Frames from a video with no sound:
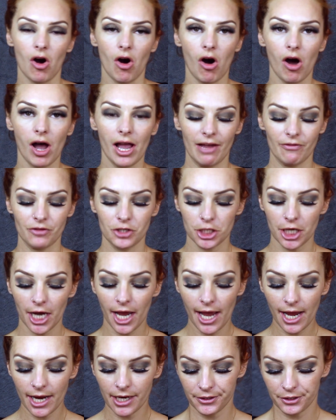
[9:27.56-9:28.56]
I have
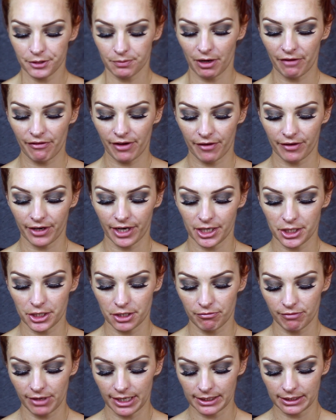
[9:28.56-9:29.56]
changed my
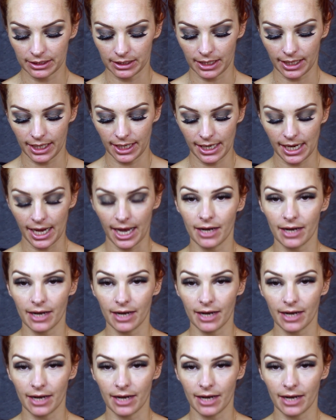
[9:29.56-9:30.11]
foundation recently,